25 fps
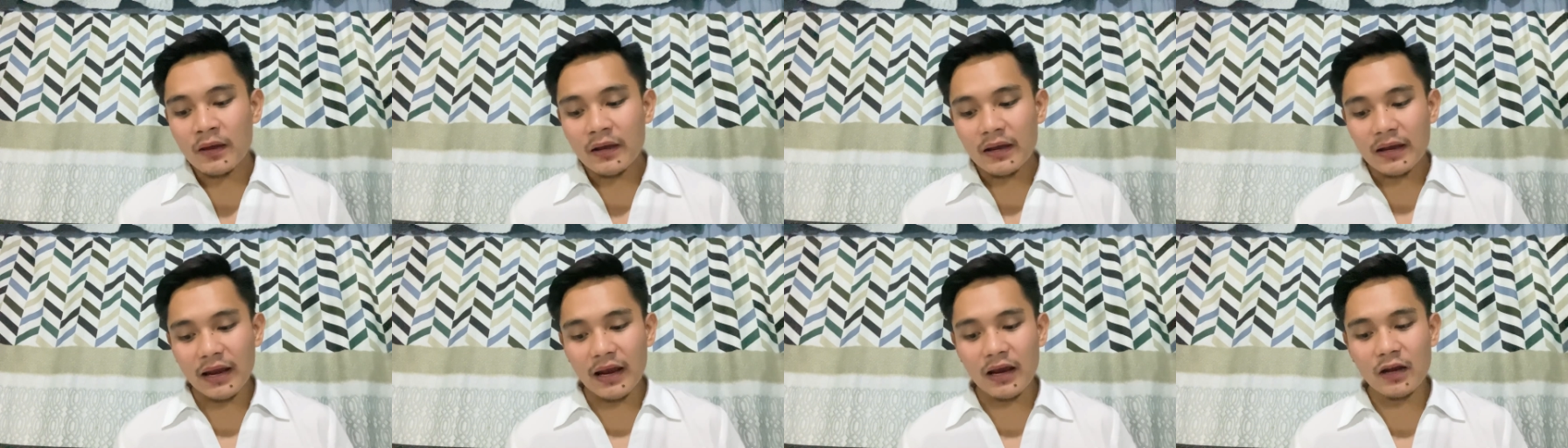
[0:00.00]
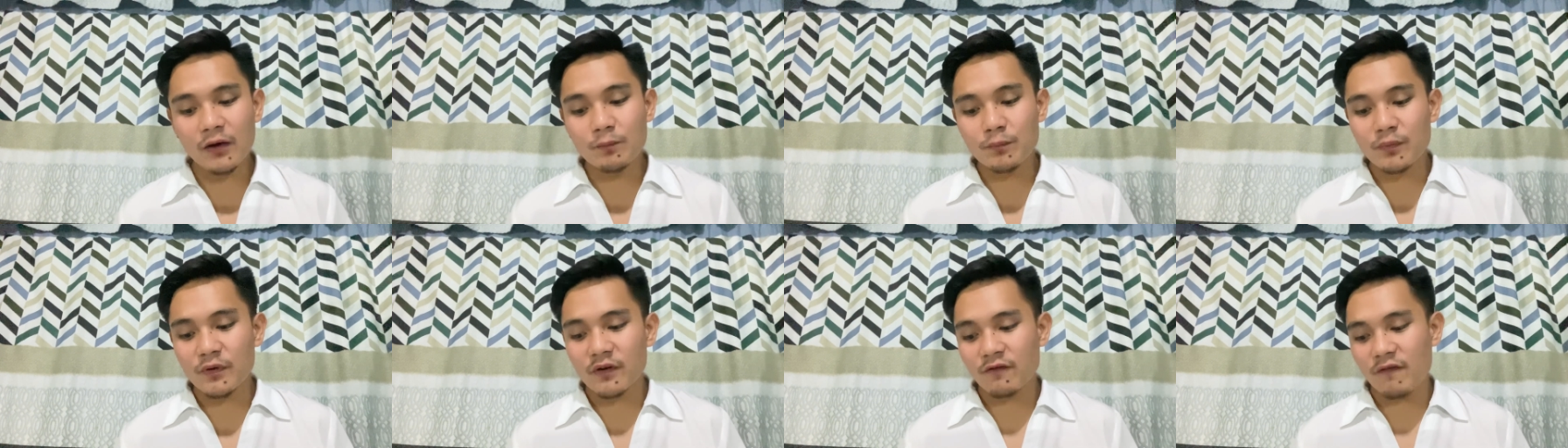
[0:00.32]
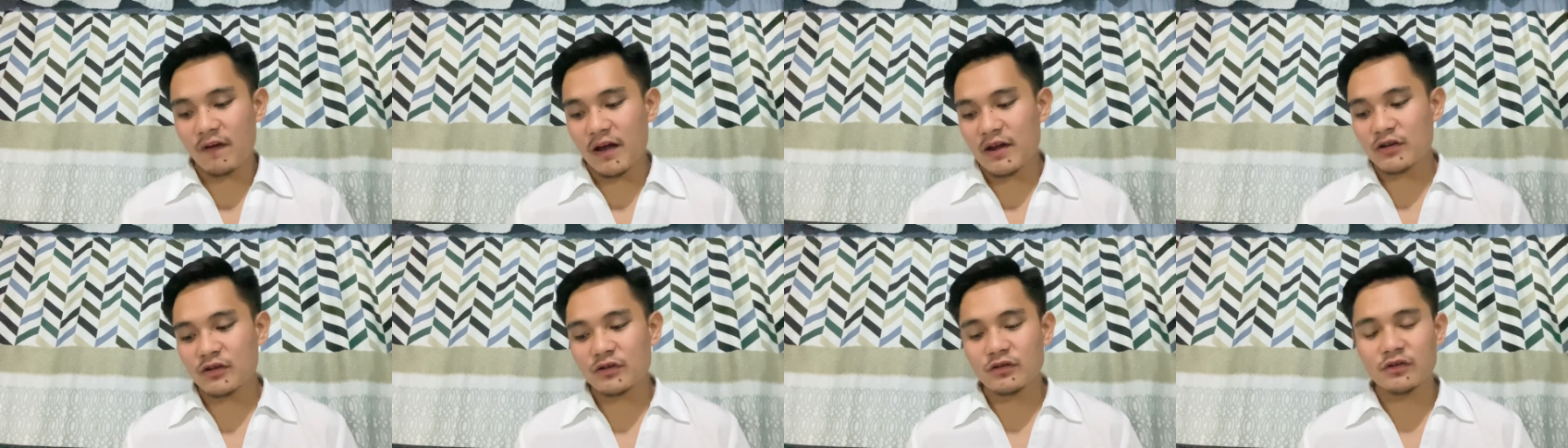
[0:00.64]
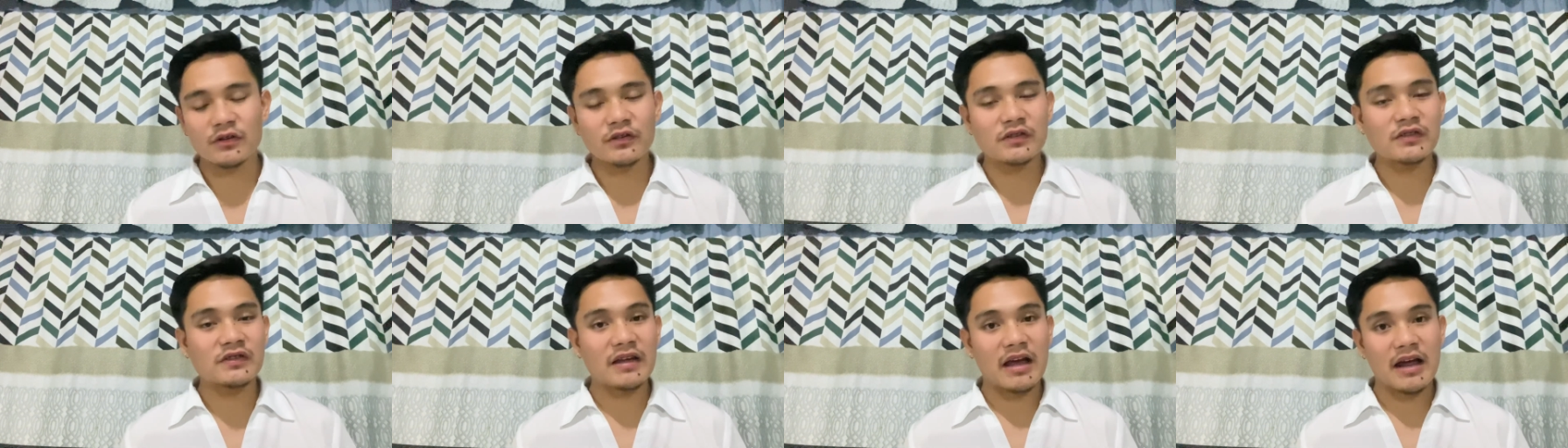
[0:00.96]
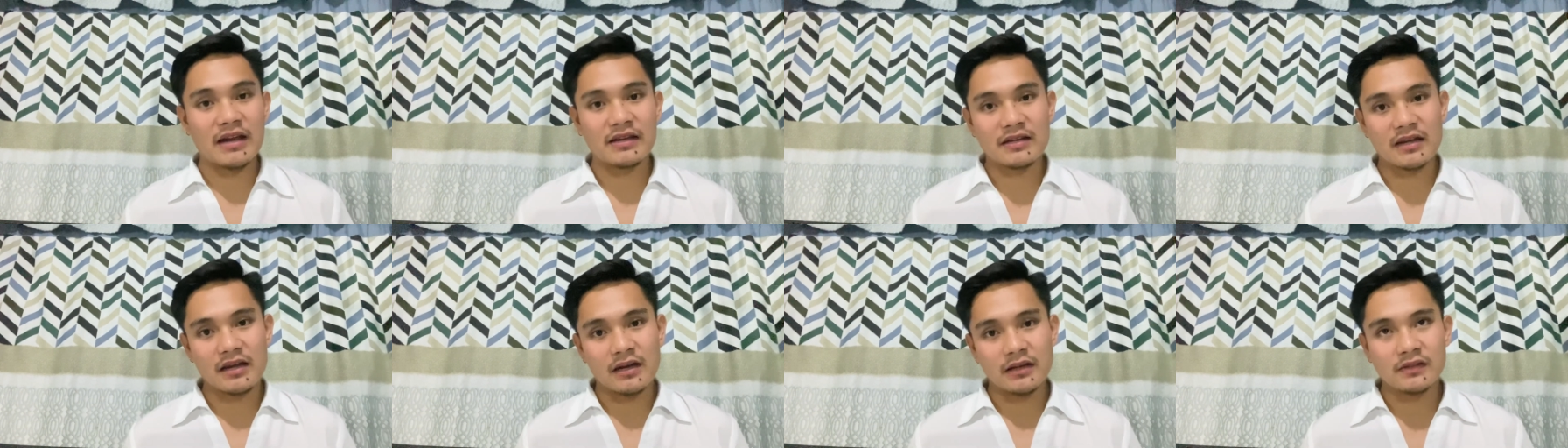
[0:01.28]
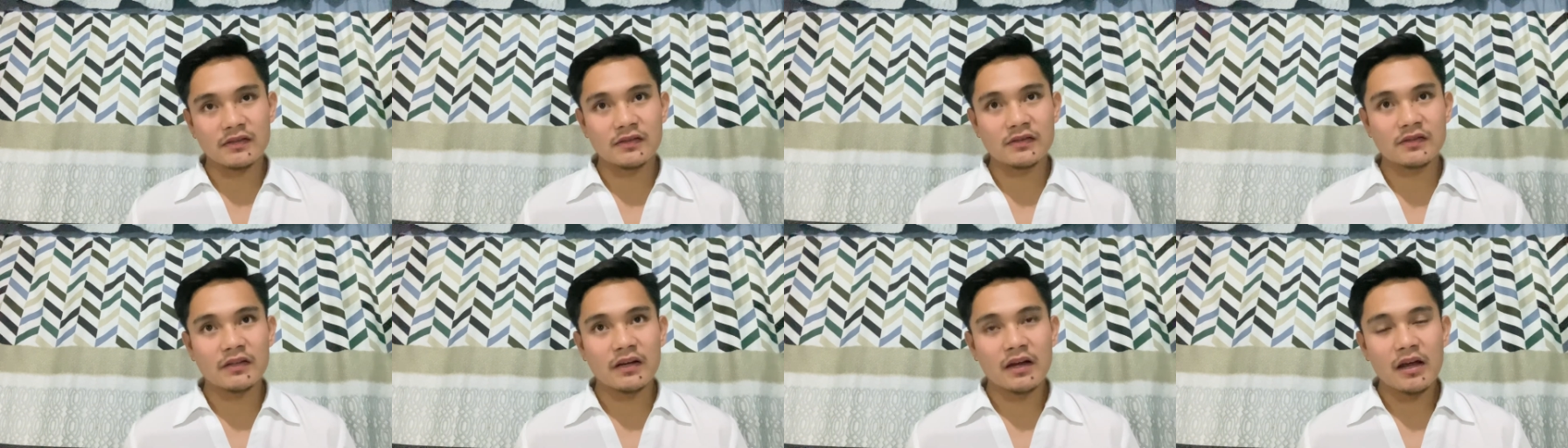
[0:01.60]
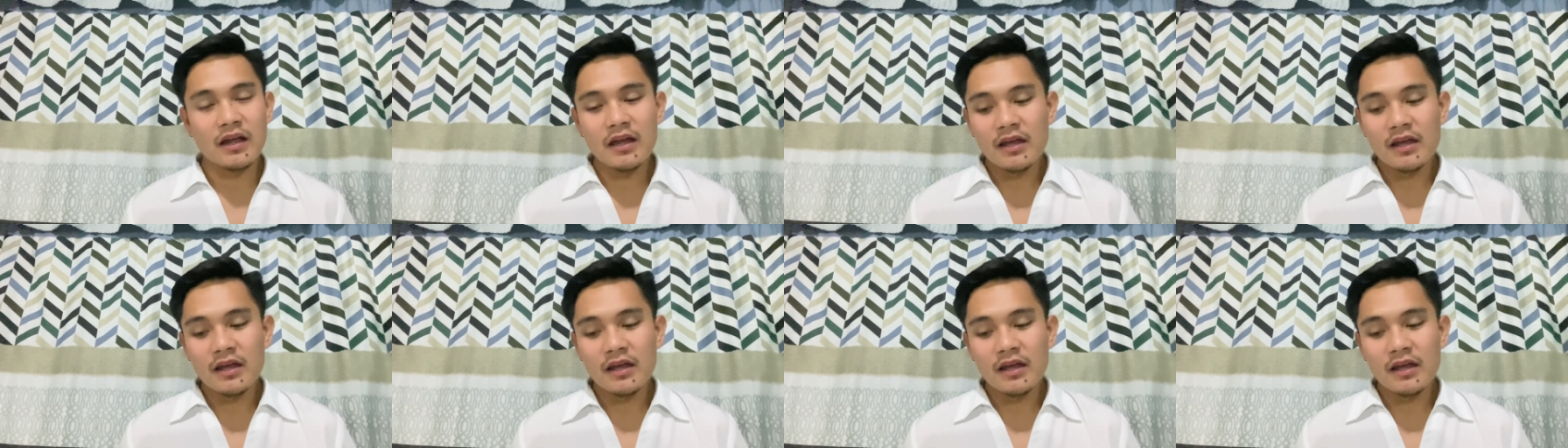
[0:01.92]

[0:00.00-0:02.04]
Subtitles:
in professional settings.